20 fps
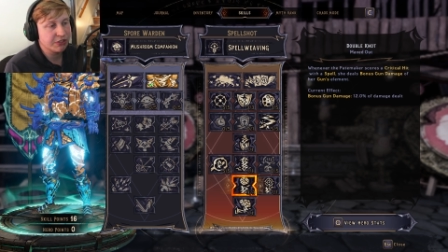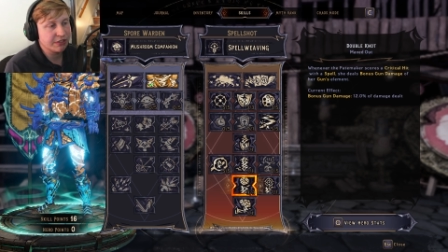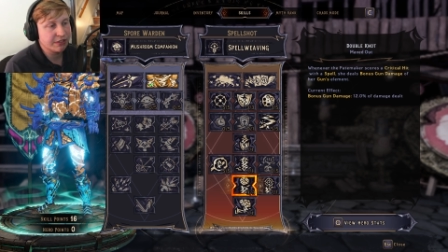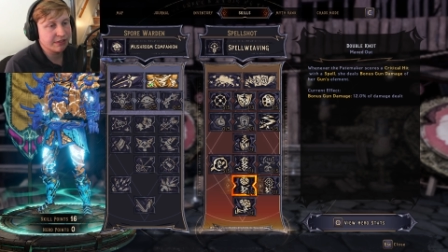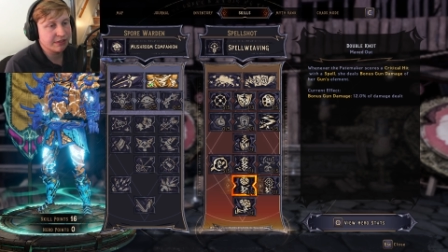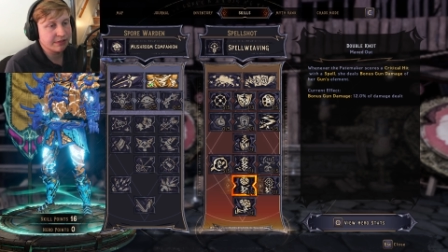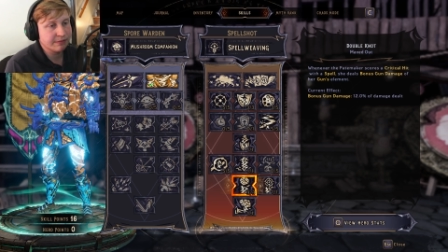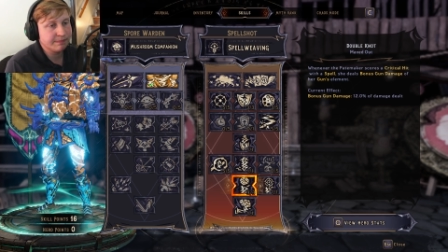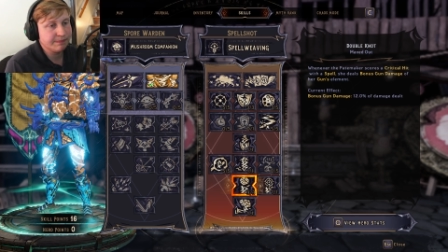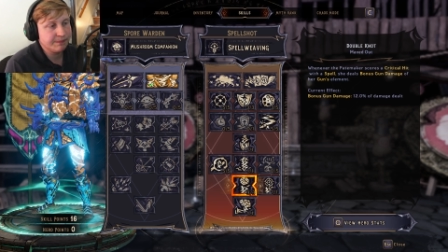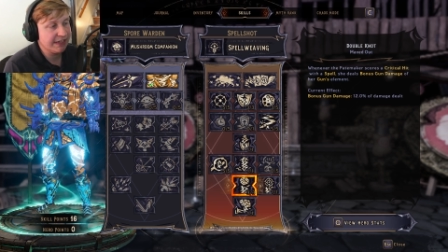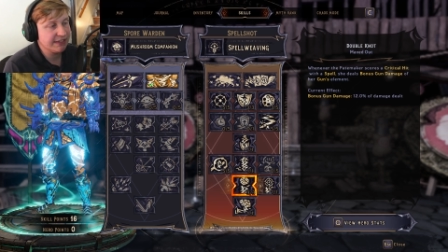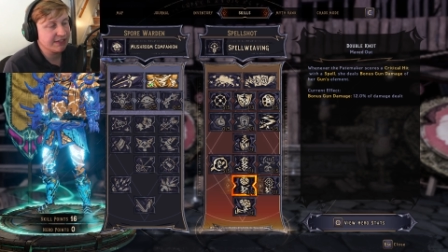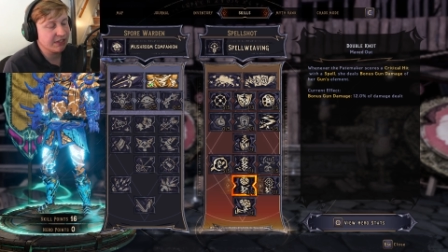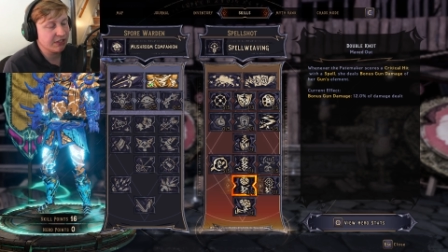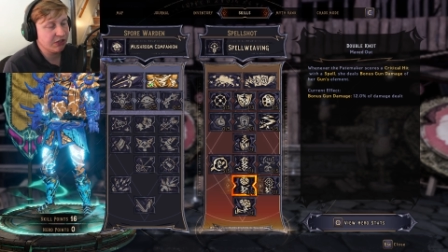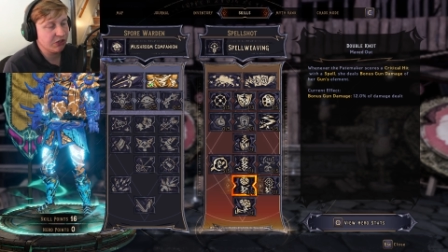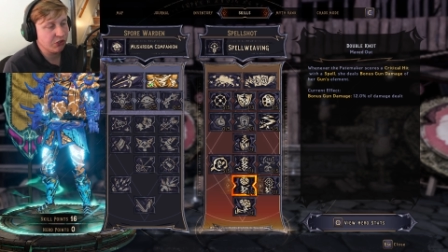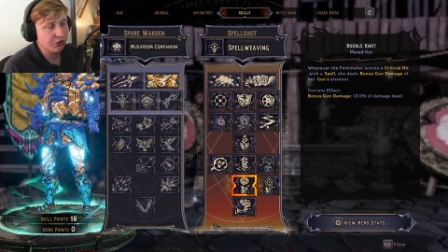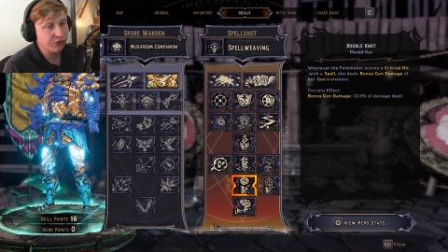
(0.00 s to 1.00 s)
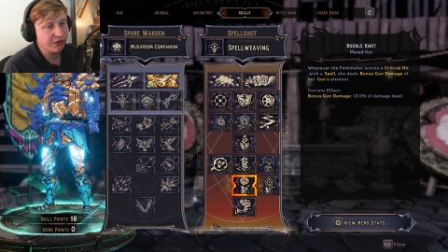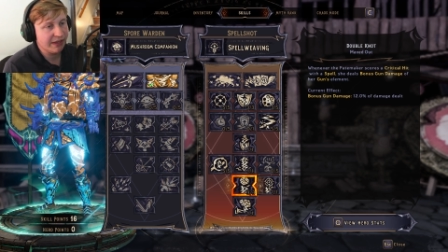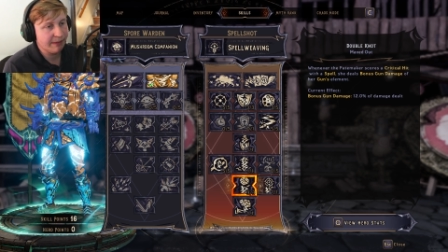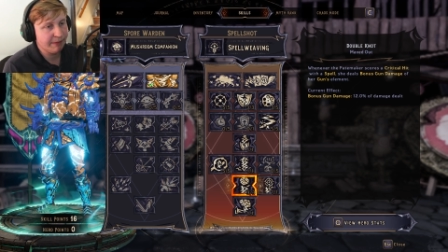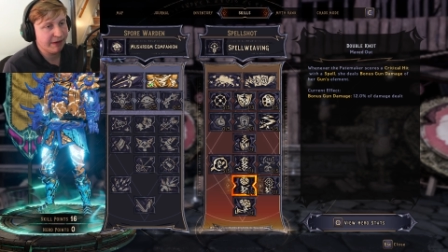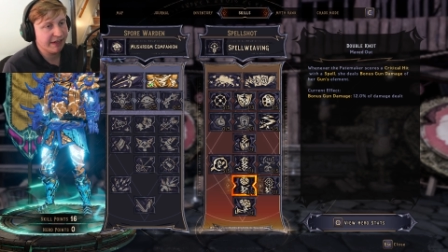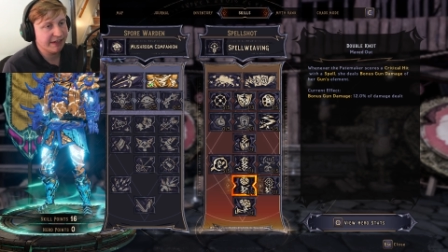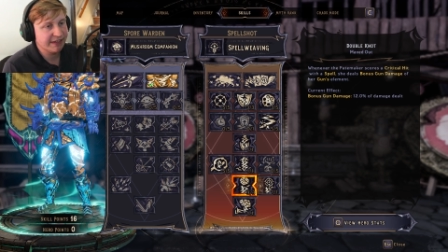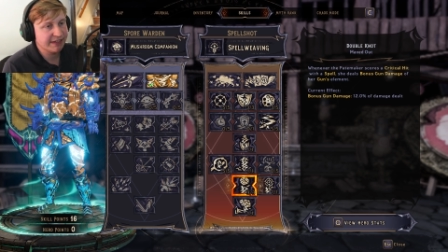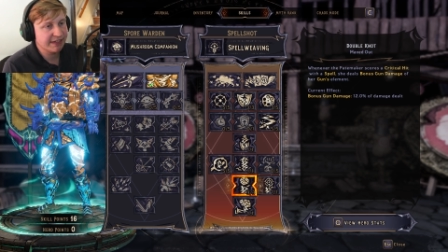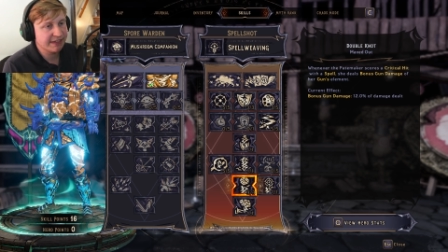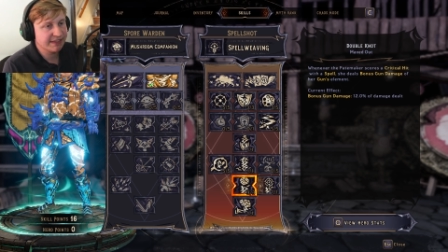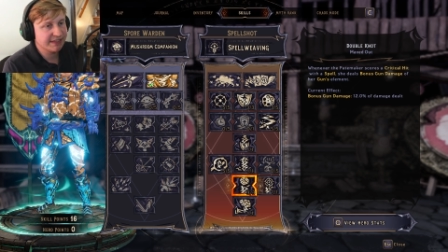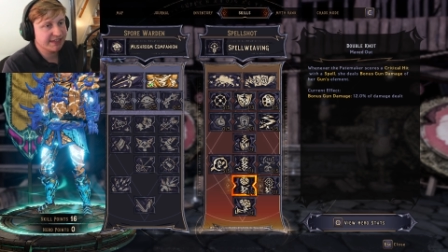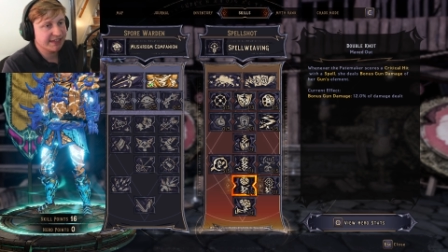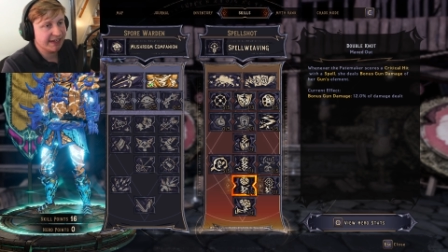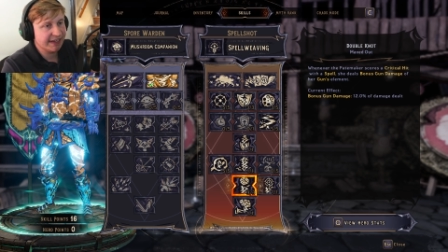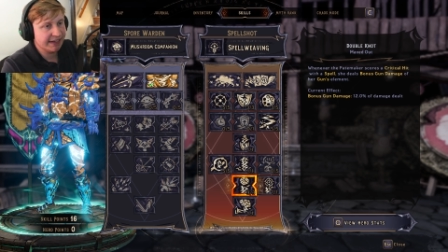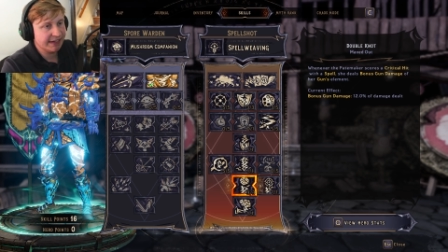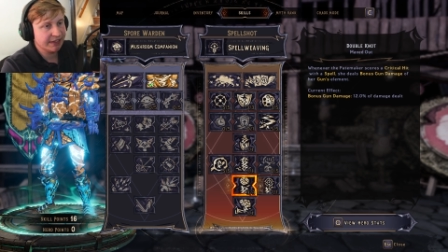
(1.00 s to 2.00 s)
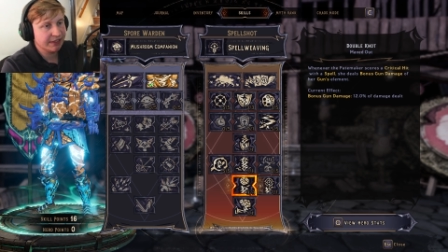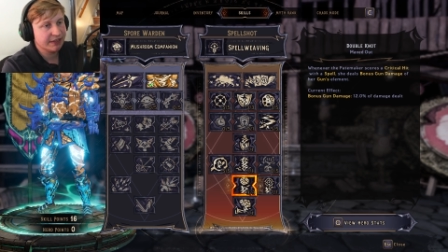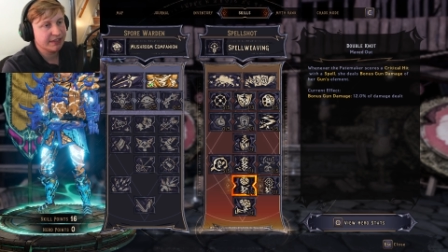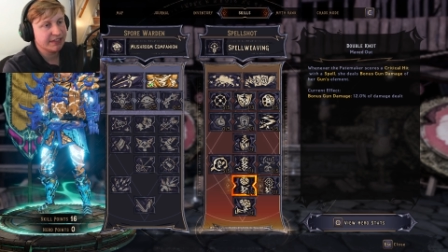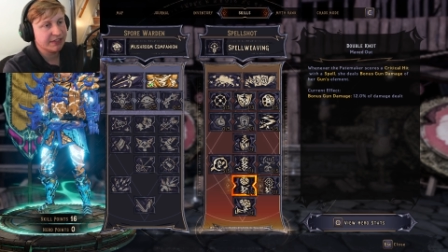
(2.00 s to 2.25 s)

or at least on Loot Lemon it does say